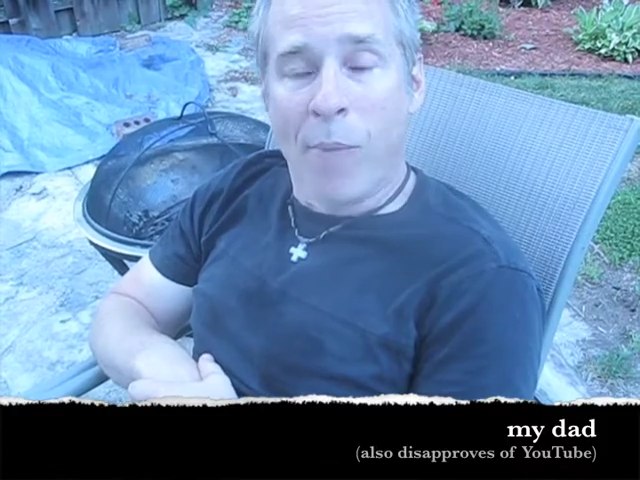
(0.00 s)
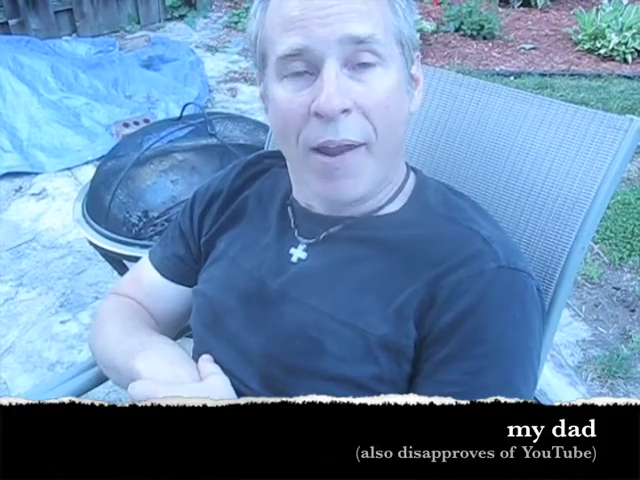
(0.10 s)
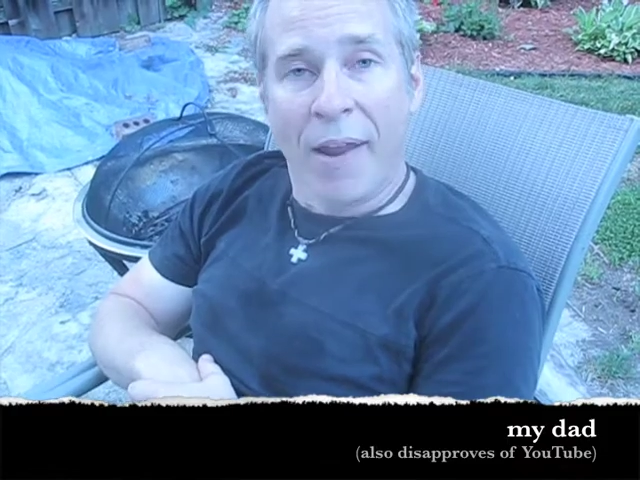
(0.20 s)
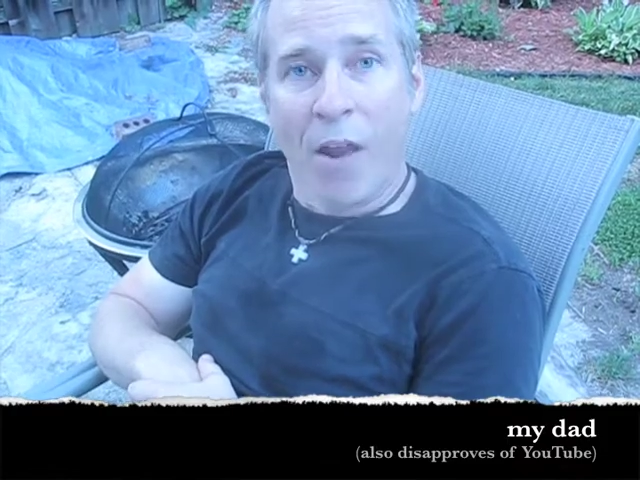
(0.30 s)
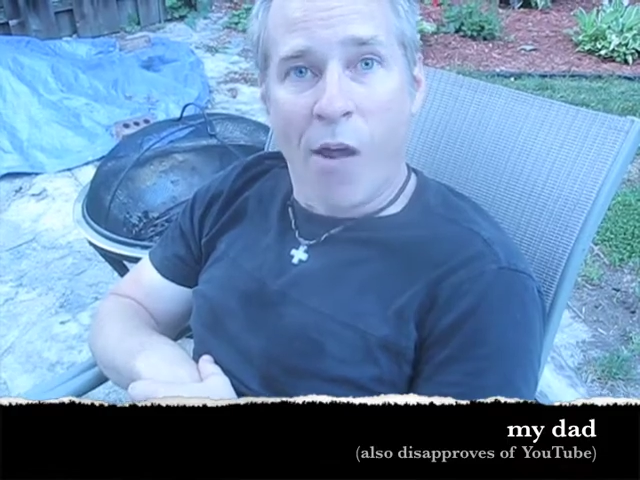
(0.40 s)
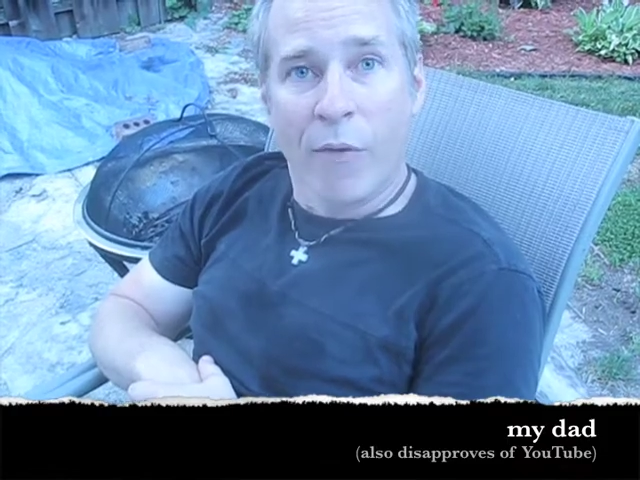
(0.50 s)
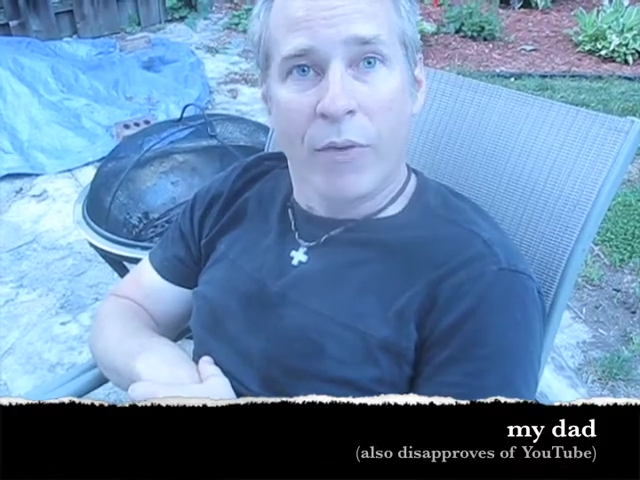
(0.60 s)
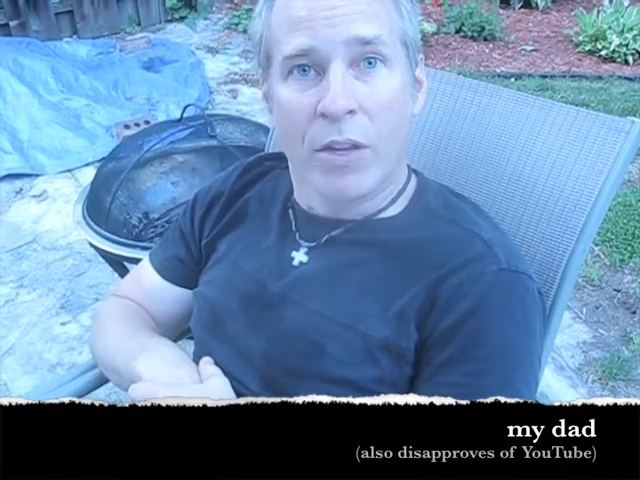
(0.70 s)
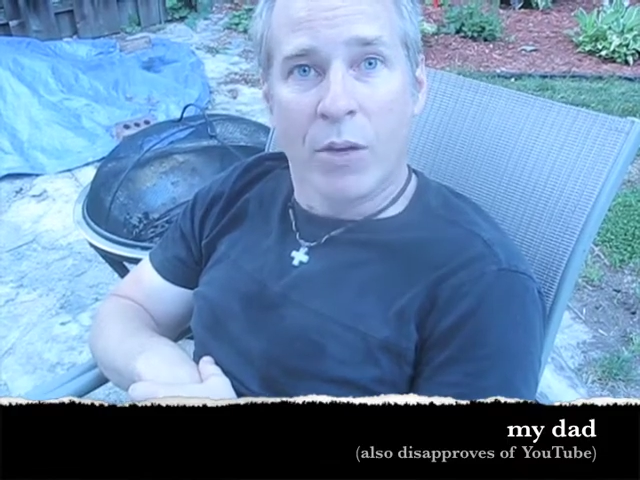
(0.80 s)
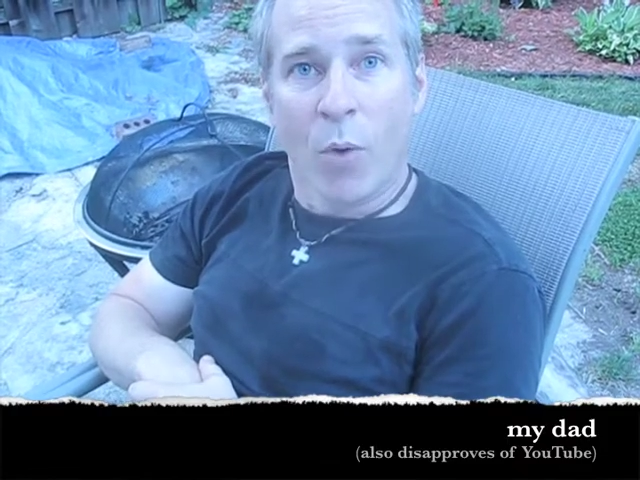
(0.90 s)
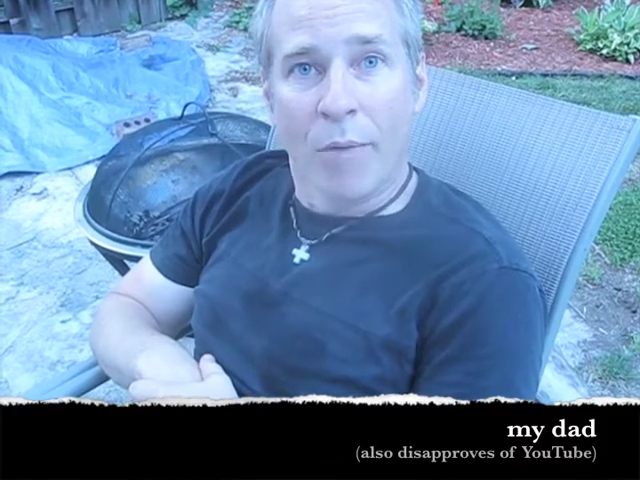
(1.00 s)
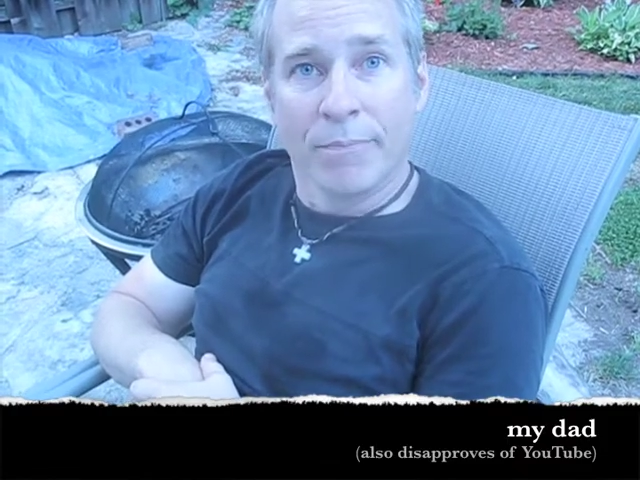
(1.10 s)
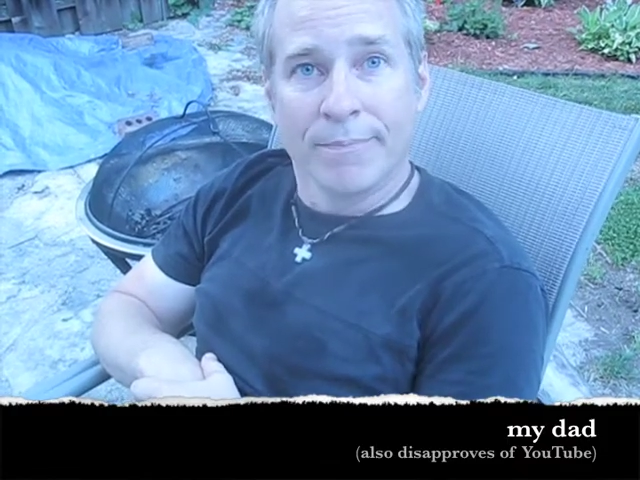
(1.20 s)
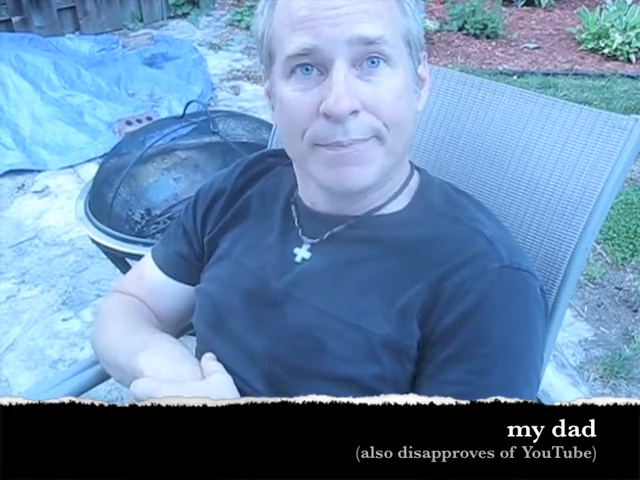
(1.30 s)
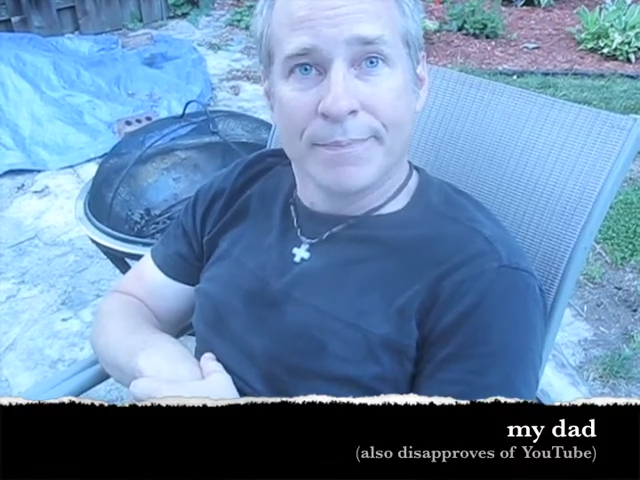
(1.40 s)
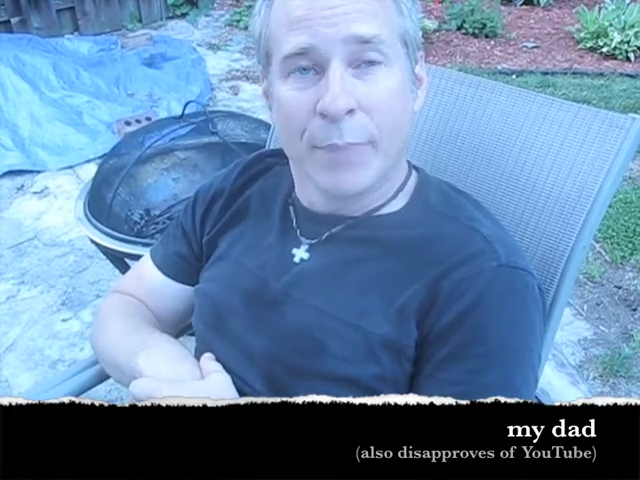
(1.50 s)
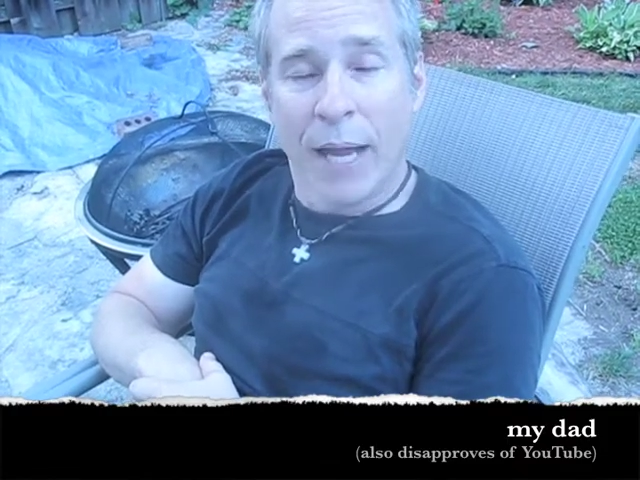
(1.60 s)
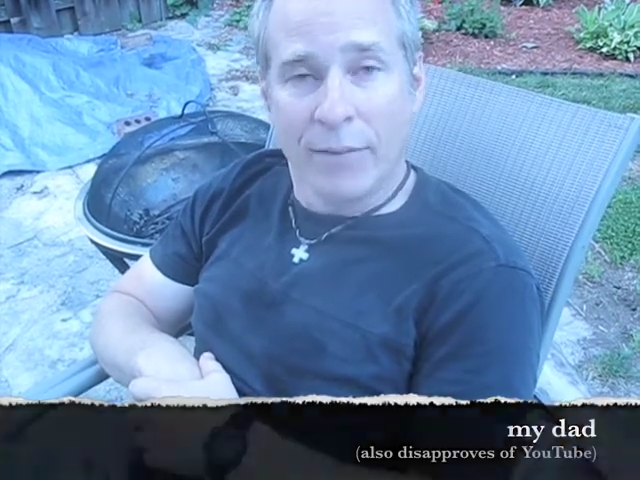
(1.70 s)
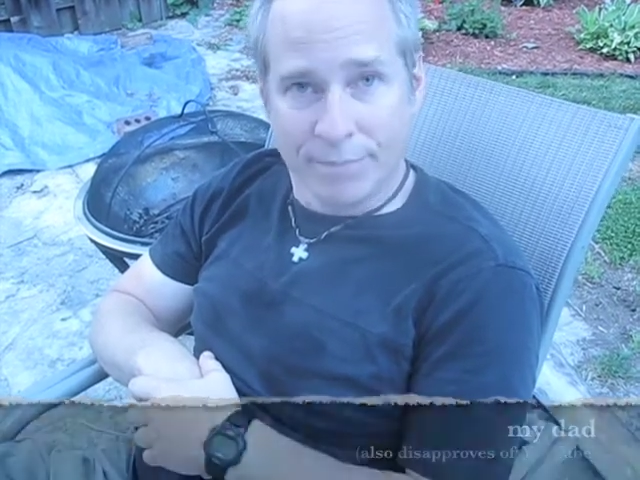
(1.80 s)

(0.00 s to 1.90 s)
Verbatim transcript: get everything you want. Bye.